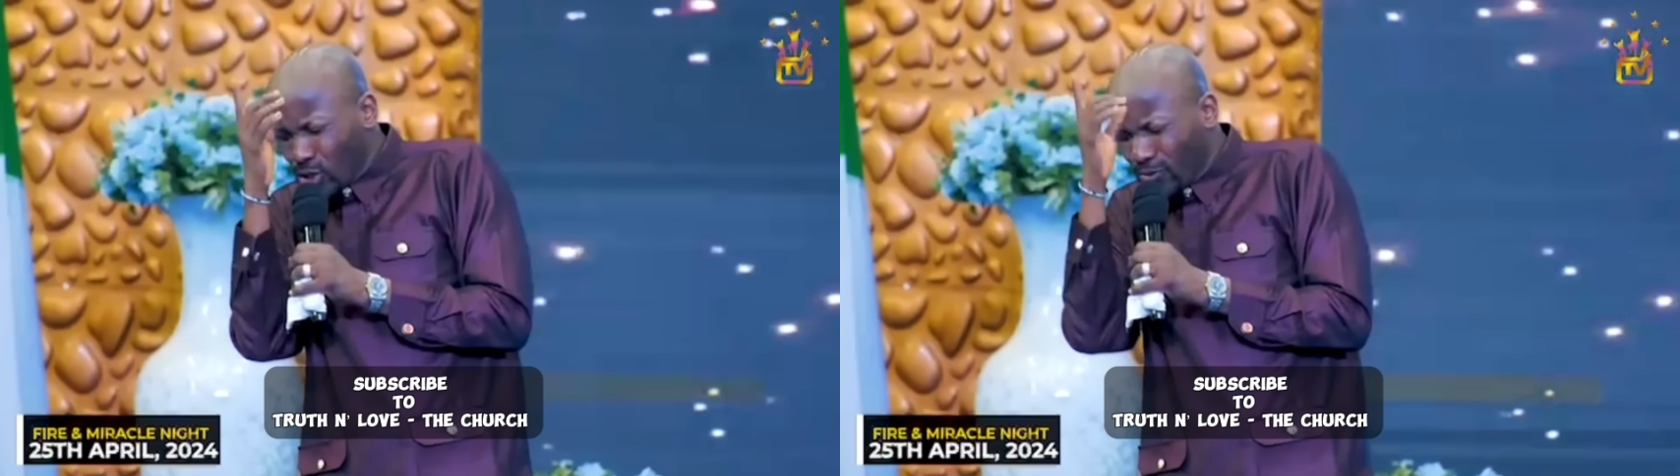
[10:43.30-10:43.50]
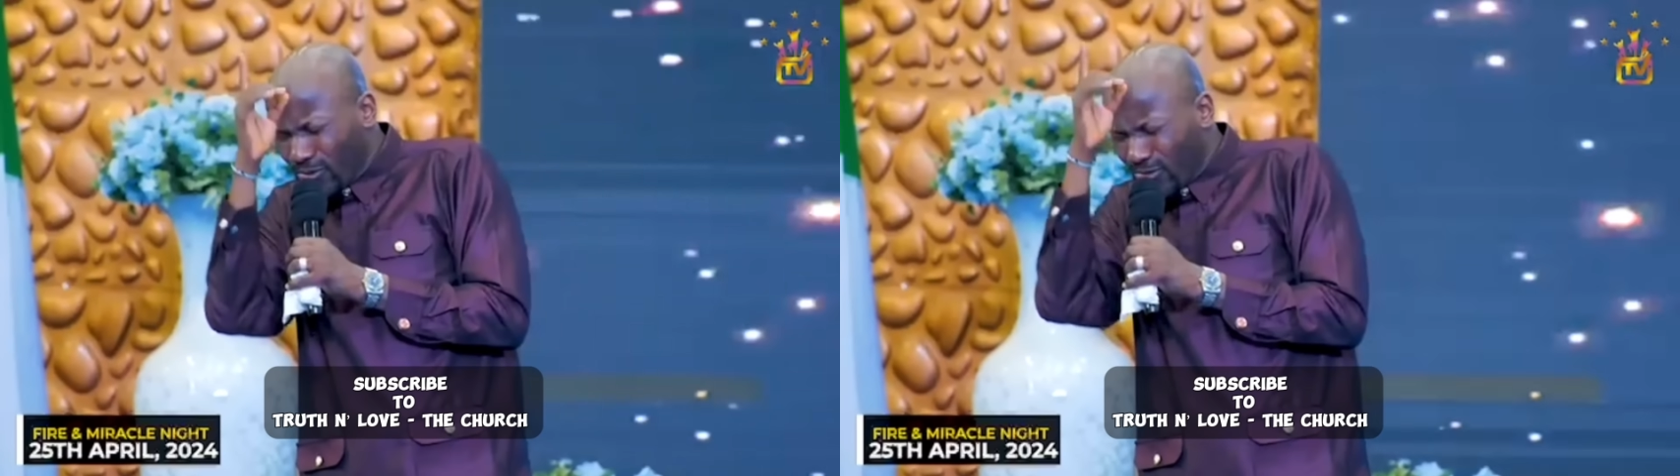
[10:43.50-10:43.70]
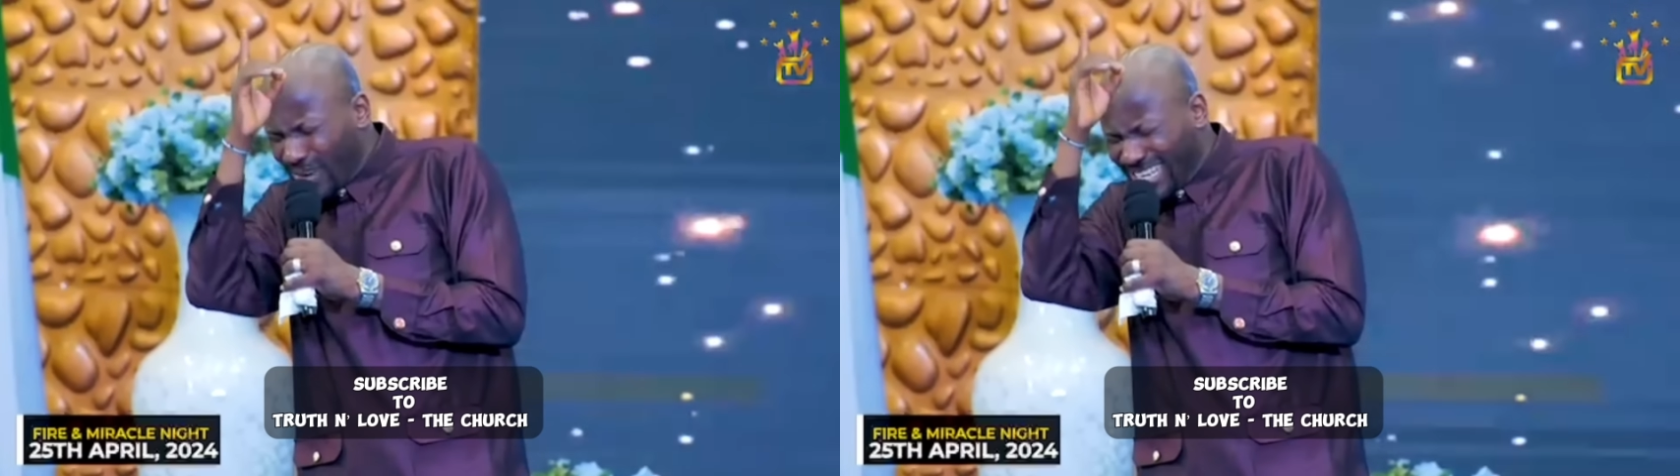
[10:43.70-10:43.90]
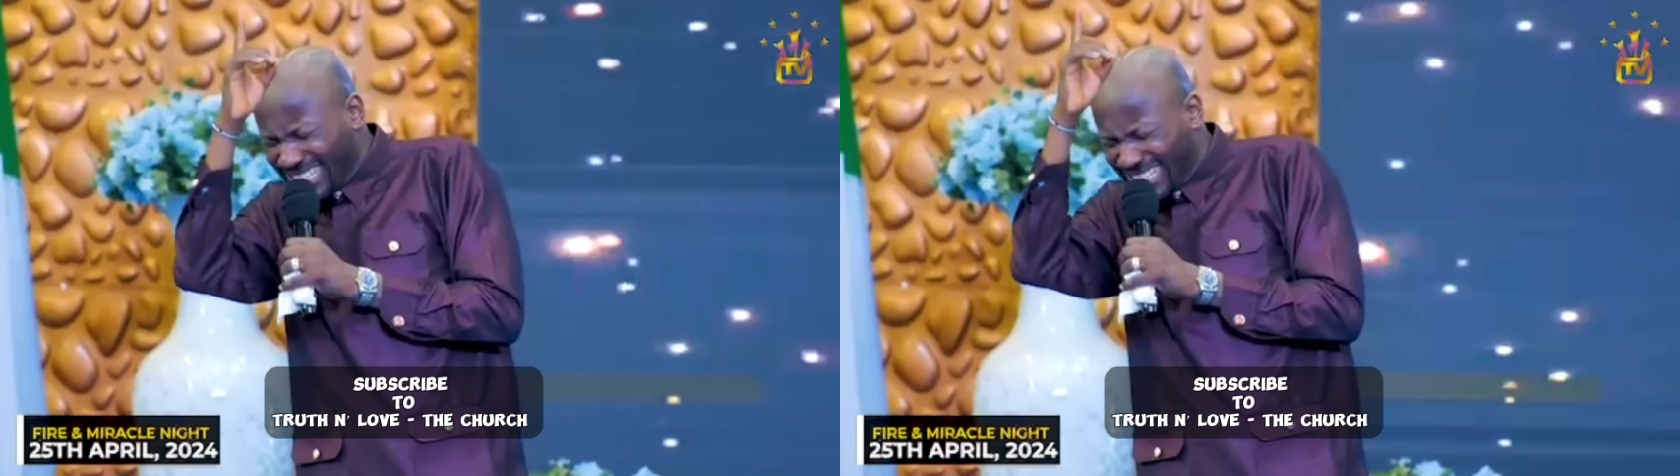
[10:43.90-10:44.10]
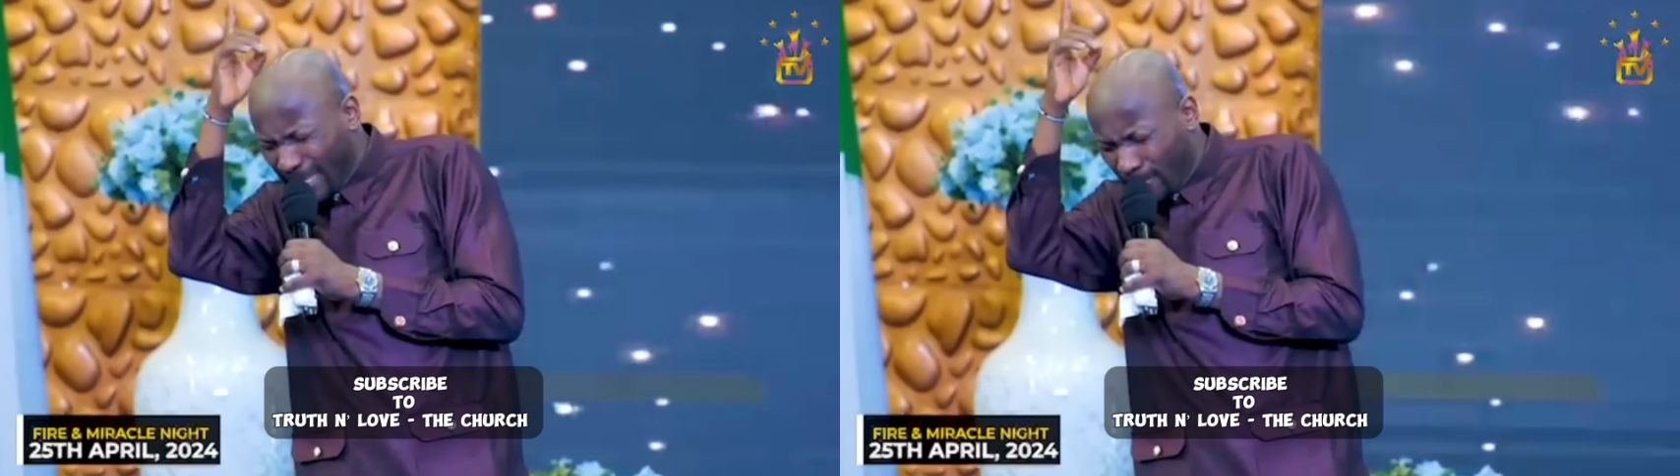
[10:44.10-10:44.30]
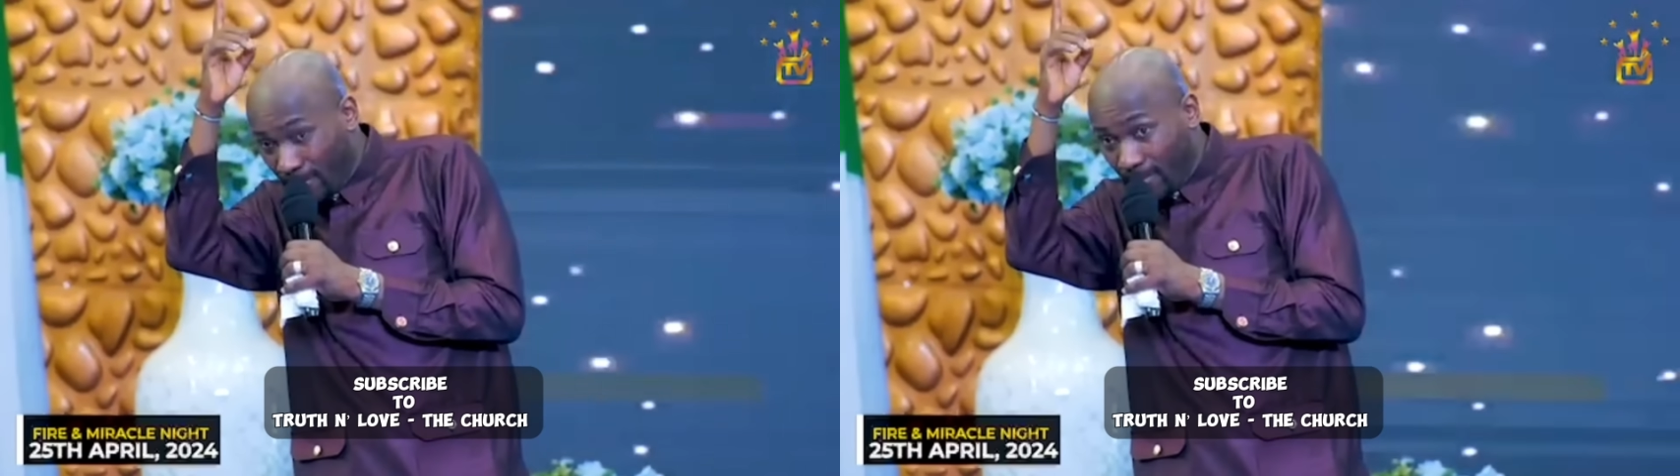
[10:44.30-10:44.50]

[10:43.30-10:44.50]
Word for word: of offending him.